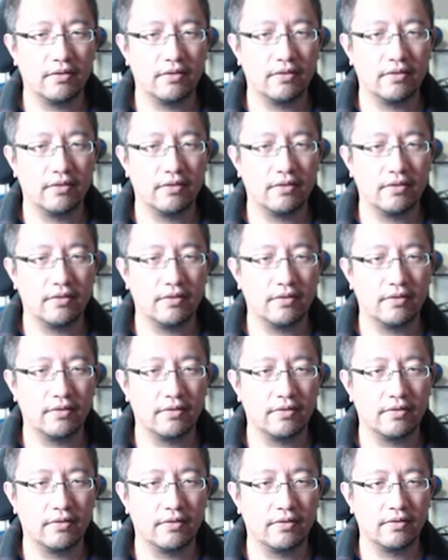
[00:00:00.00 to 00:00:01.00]

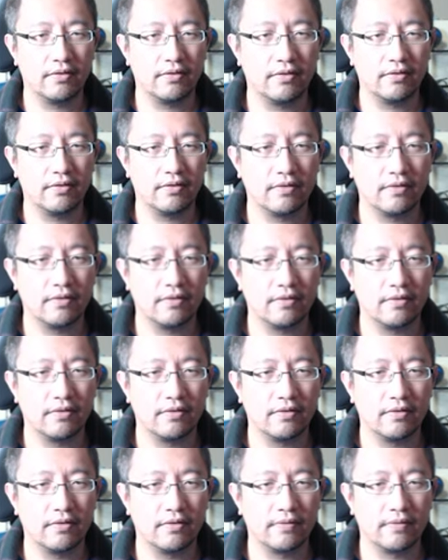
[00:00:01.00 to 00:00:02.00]

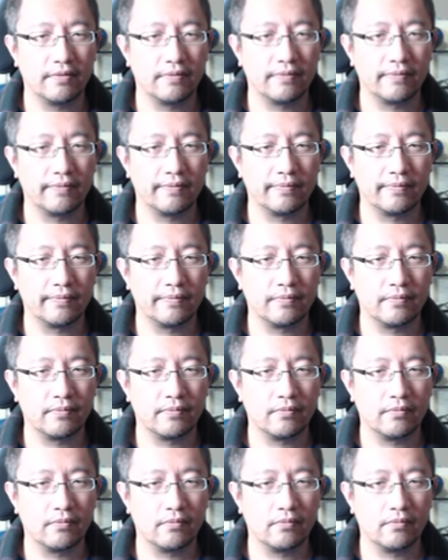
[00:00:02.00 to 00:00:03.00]

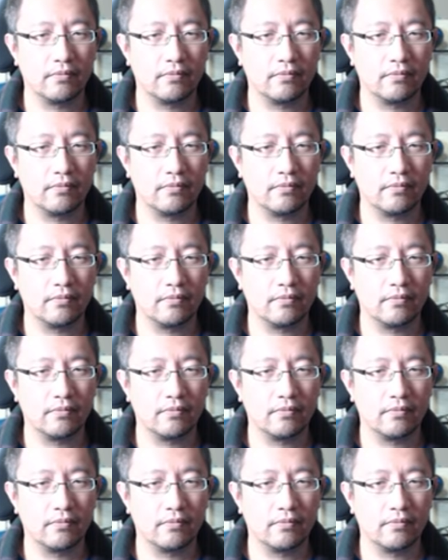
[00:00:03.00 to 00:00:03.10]
No one is speaking in this clip.